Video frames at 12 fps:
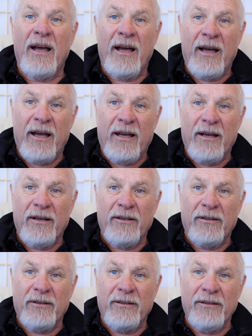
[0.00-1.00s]
Hang
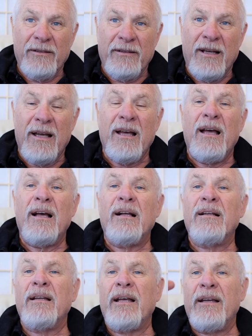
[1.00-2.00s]
on,
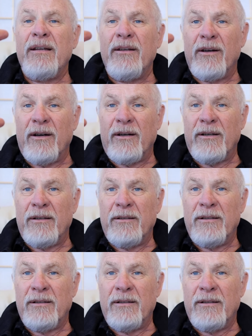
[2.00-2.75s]
letting go.